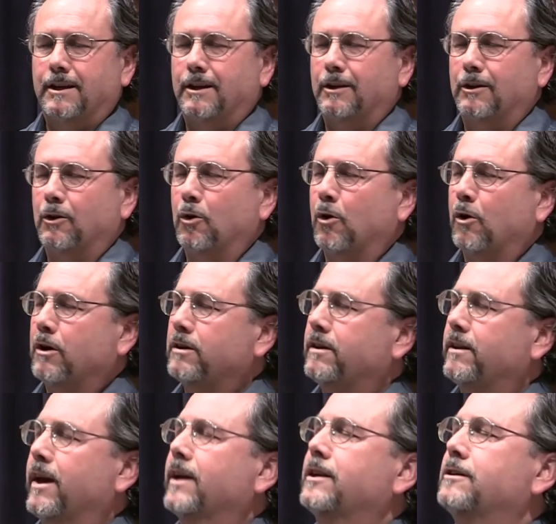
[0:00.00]
Lord,
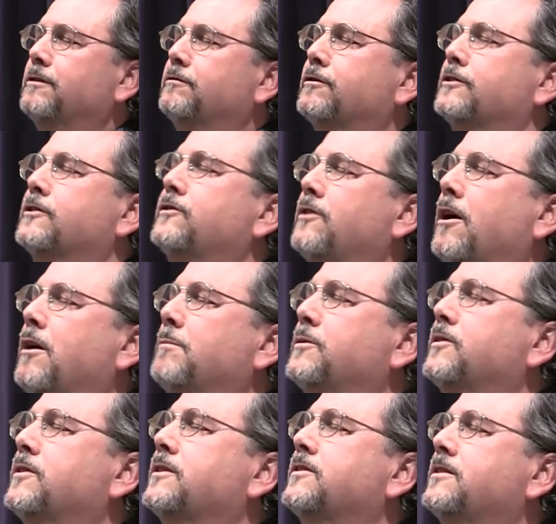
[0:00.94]
thank you for Psalm
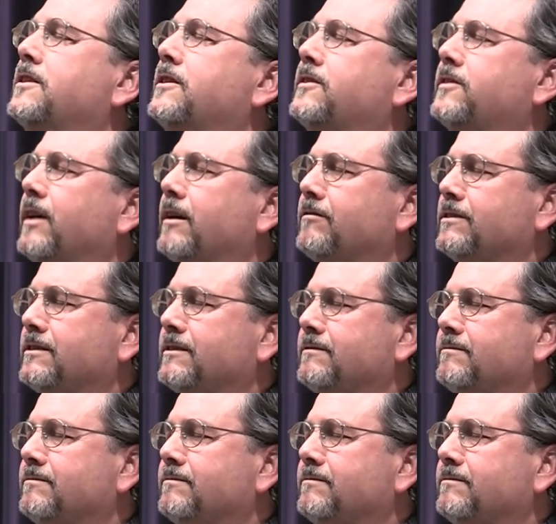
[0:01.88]
67.